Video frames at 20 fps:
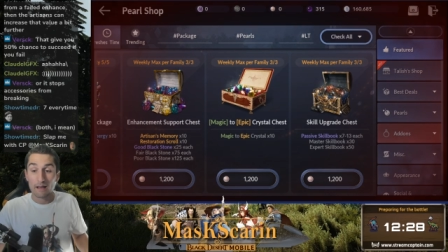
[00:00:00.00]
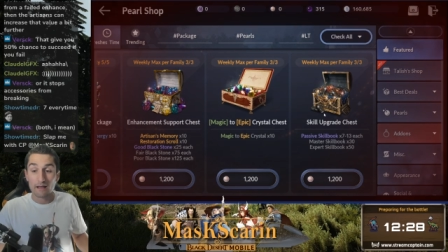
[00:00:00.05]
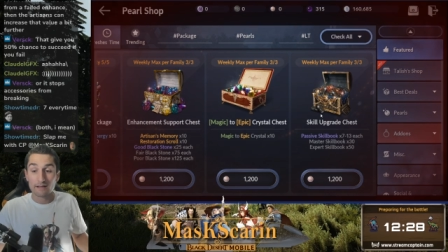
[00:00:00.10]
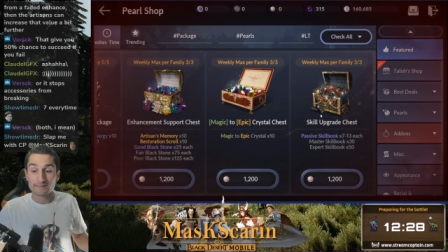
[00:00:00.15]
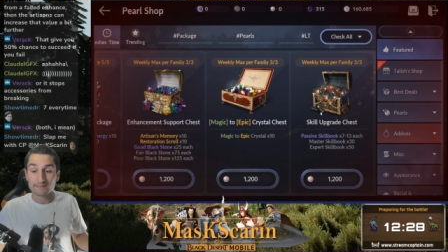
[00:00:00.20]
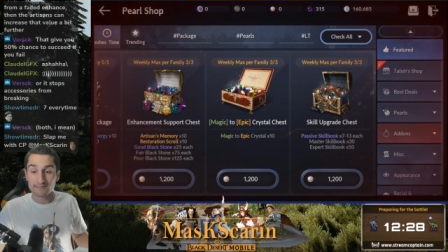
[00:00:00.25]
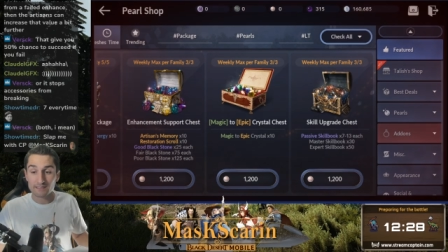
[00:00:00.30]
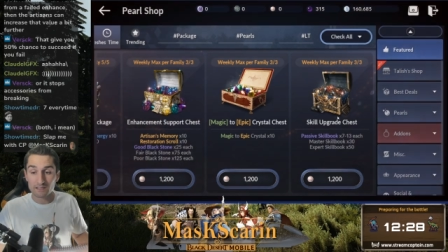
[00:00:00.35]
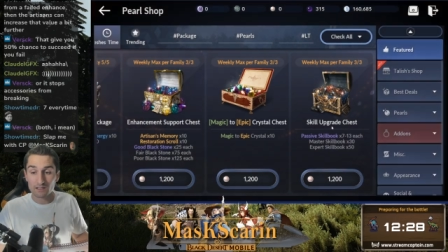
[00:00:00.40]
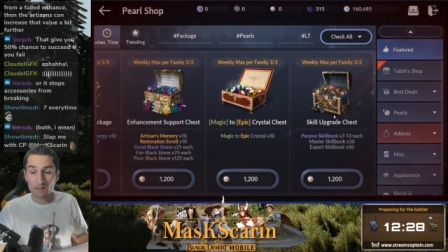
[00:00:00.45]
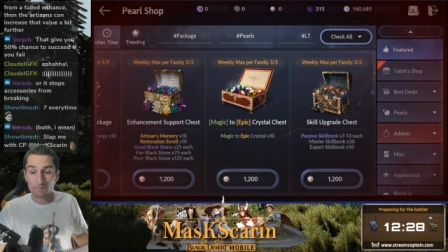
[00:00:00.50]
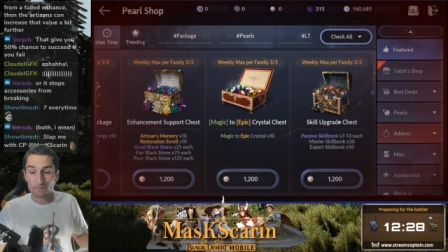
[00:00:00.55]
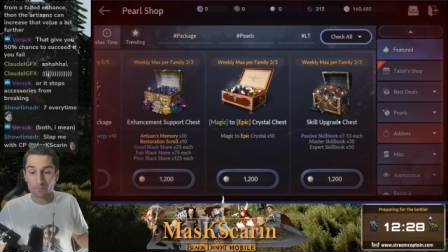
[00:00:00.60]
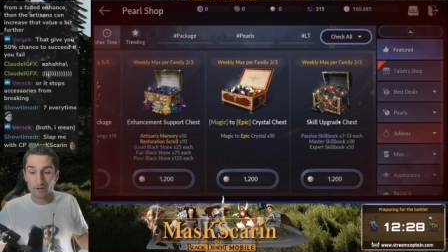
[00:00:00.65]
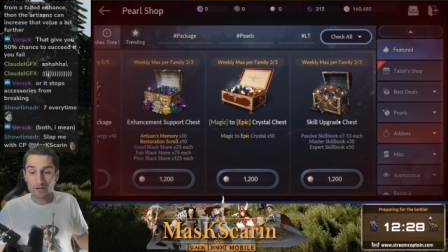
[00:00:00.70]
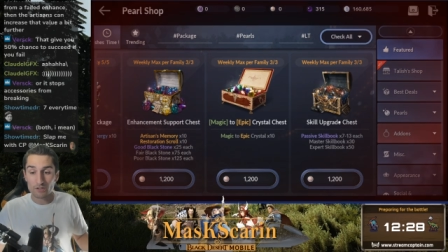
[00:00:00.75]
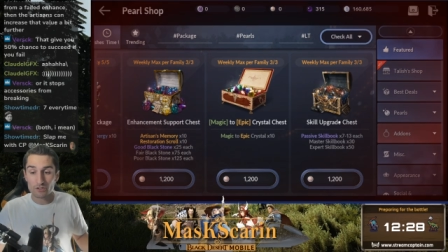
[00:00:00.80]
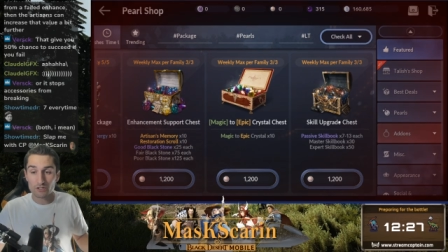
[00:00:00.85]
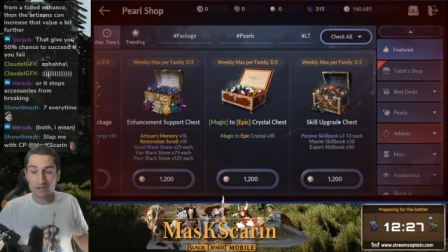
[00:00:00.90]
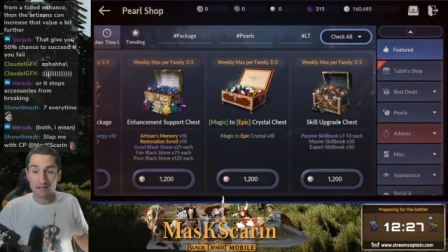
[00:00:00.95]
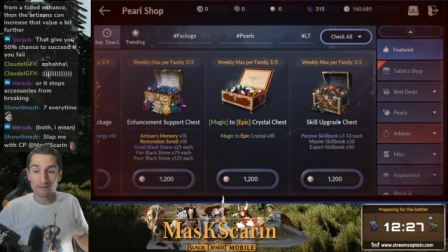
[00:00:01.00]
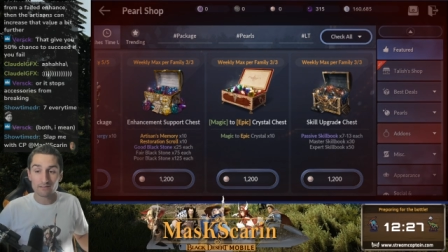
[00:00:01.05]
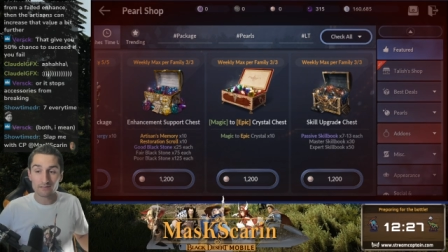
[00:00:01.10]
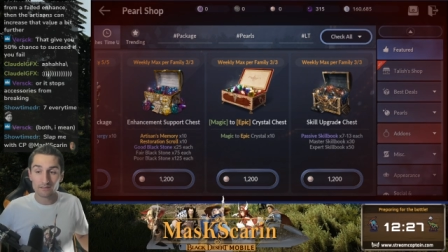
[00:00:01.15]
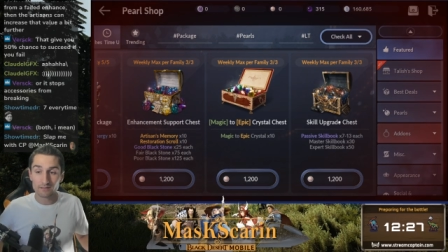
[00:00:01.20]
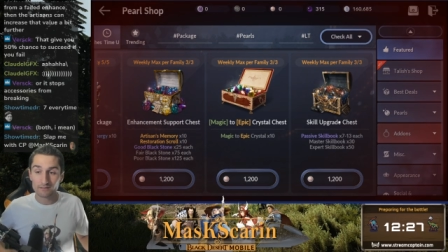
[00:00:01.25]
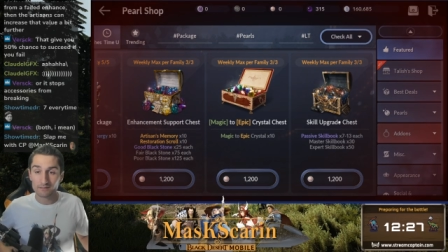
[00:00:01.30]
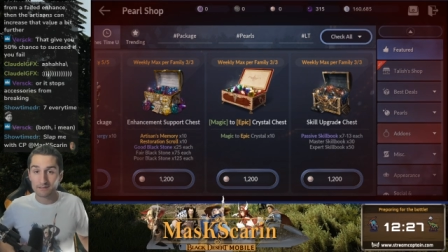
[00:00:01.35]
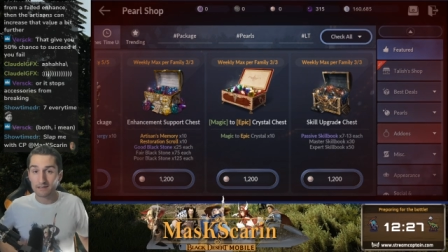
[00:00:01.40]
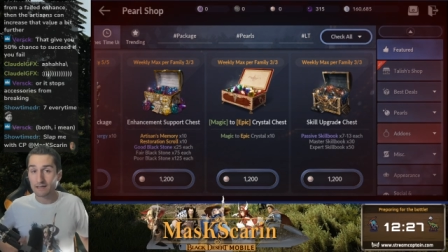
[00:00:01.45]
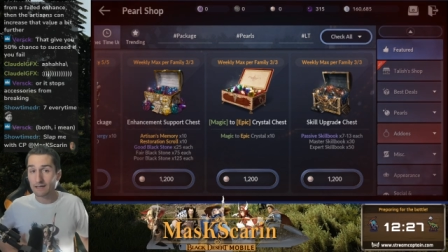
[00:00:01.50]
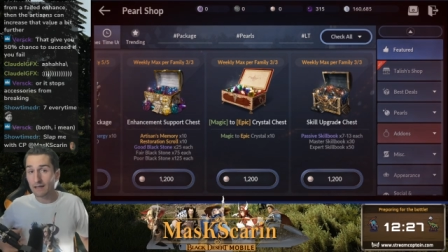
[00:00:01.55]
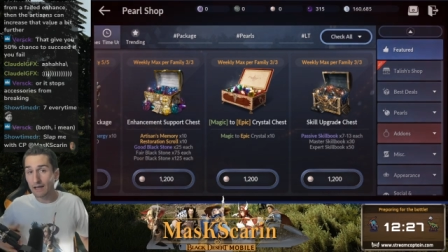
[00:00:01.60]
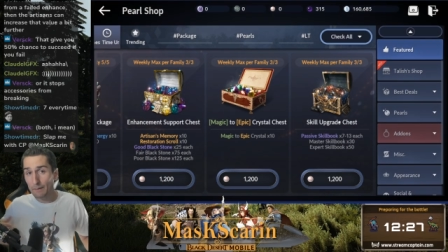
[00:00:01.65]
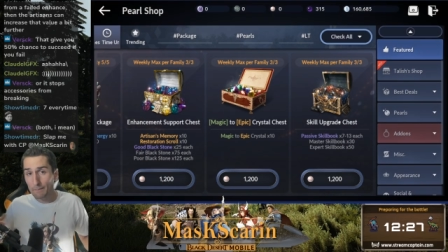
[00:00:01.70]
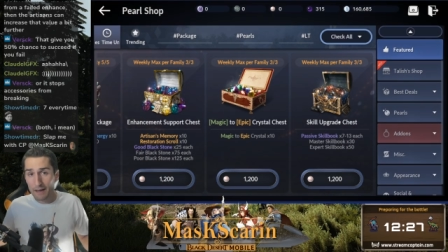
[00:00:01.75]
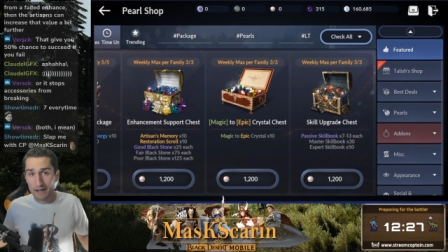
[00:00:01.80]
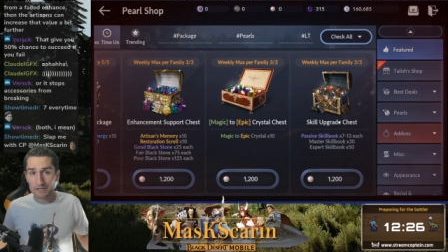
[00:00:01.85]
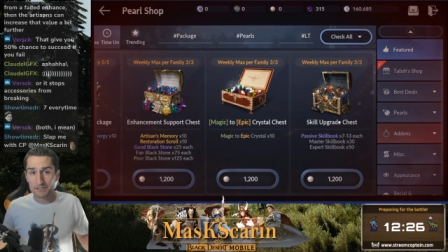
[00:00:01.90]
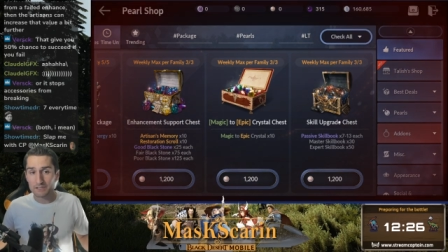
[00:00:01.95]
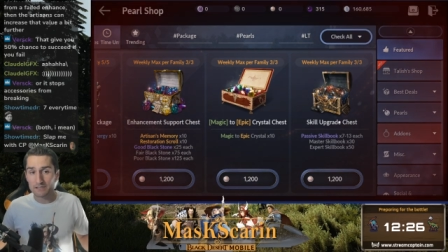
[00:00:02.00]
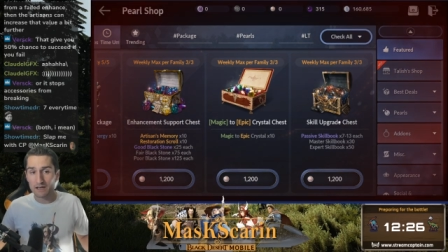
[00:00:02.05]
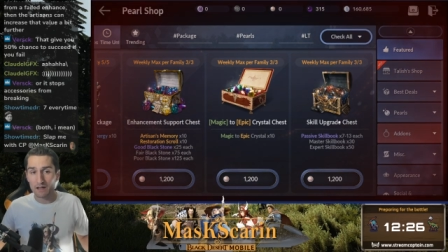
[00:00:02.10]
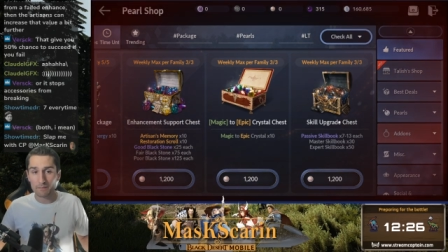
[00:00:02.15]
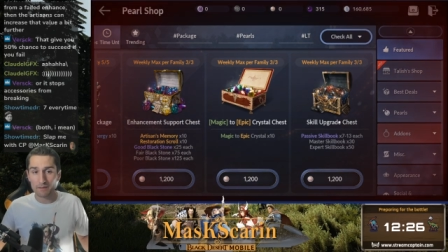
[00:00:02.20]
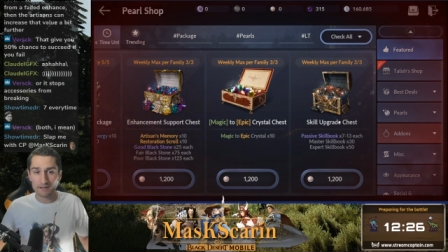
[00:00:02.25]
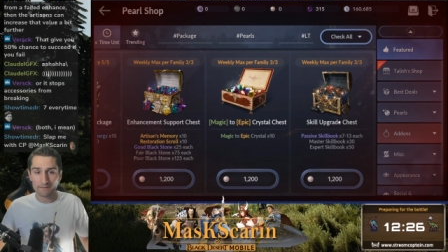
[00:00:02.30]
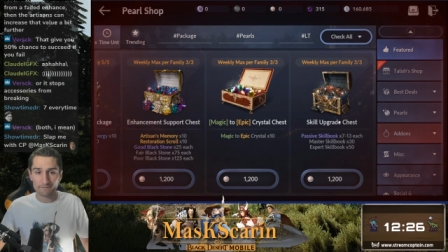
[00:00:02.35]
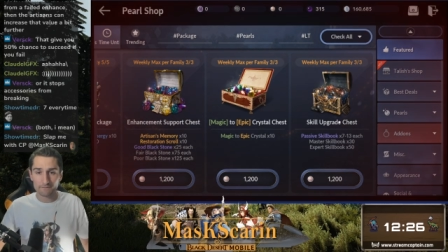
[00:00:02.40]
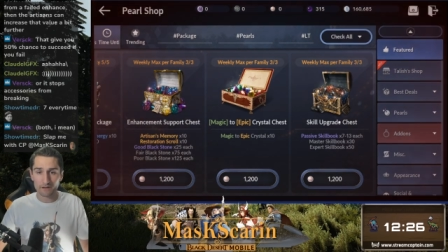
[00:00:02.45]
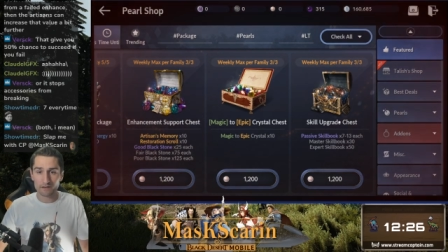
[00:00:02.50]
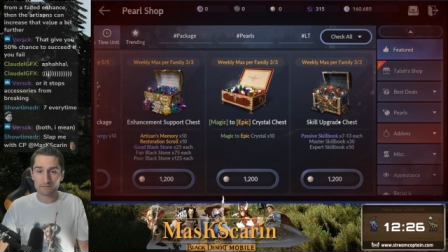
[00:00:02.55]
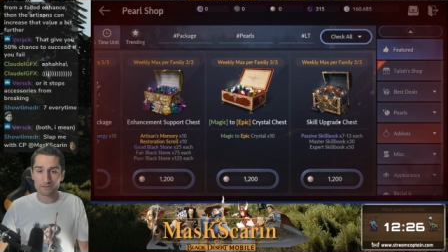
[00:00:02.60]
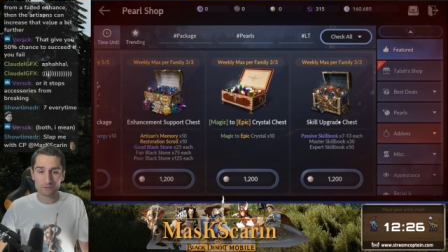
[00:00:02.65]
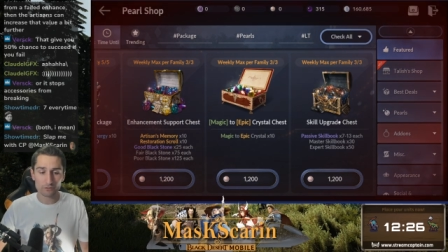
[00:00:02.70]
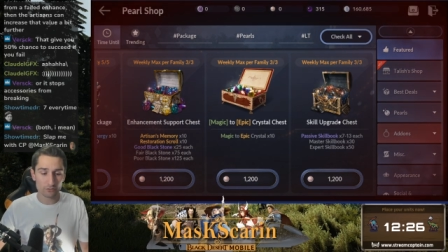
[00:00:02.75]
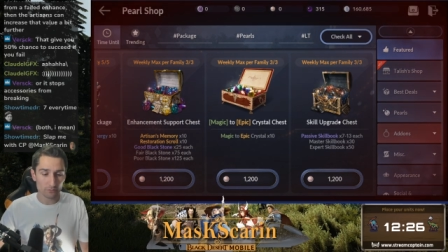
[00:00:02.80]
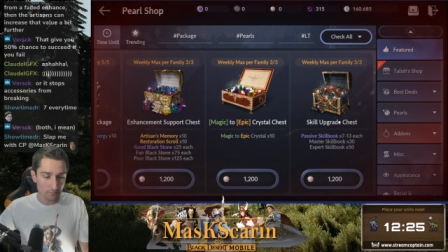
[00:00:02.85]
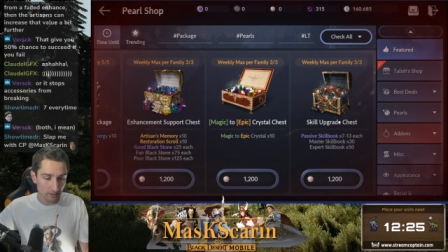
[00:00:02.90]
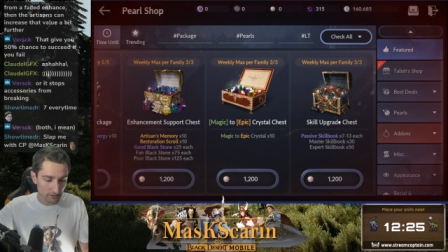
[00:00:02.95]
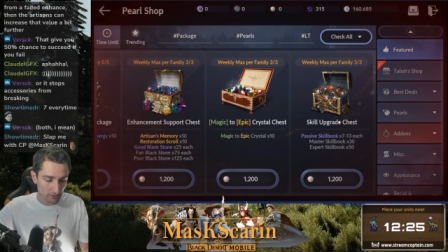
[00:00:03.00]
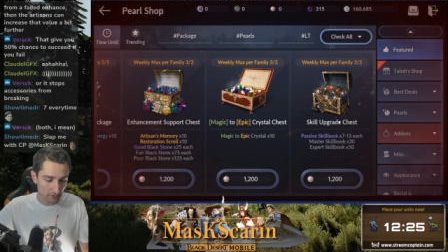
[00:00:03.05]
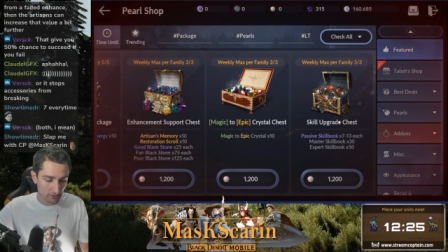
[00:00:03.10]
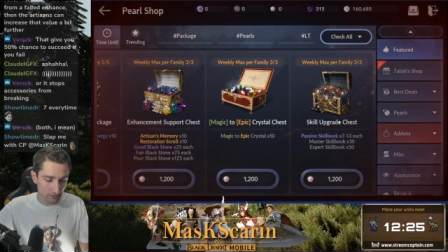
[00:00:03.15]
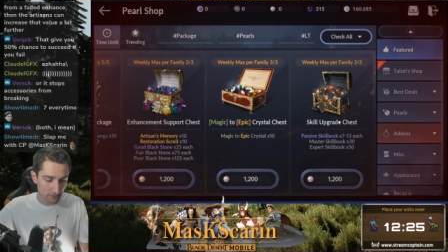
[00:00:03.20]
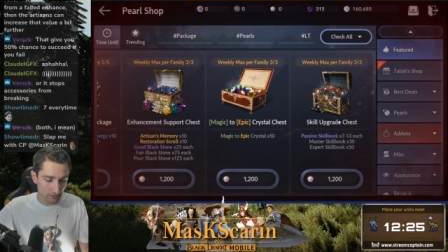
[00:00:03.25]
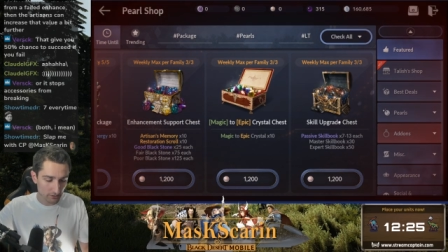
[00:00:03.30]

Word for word: Skill upgrade chest, I'm actually not making fun of it too much.